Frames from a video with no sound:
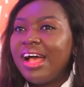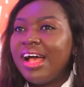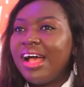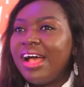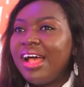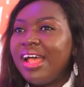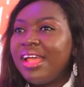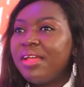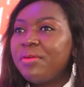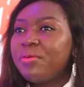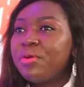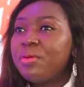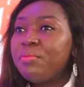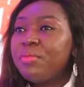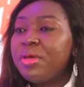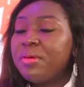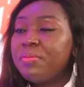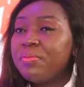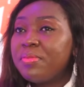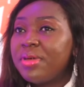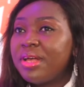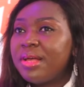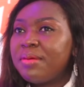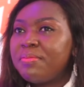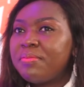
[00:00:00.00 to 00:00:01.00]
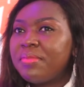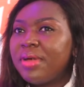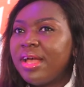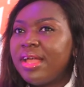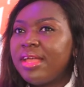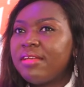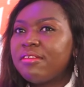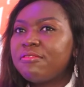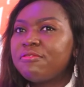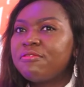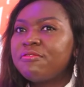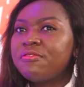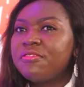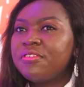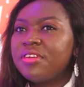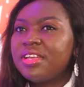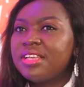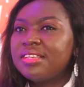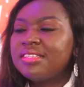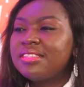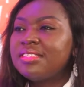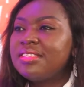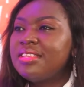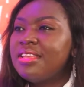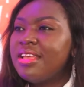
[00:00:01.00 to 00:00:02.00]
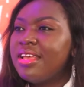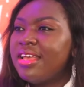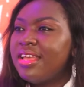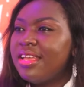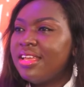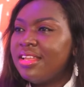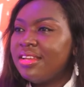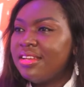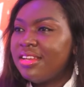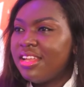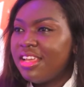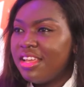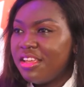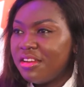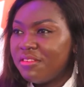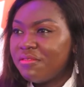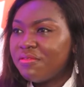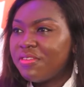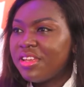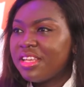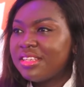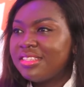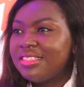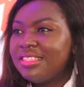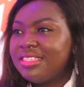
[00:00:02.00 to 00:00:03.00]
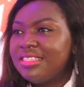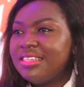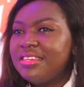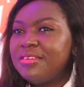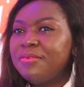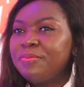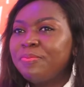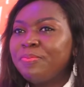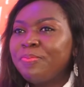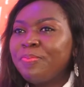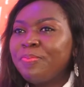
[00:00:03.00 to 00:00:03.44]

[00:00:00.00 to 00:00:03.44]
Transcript: I remember my first year in the university,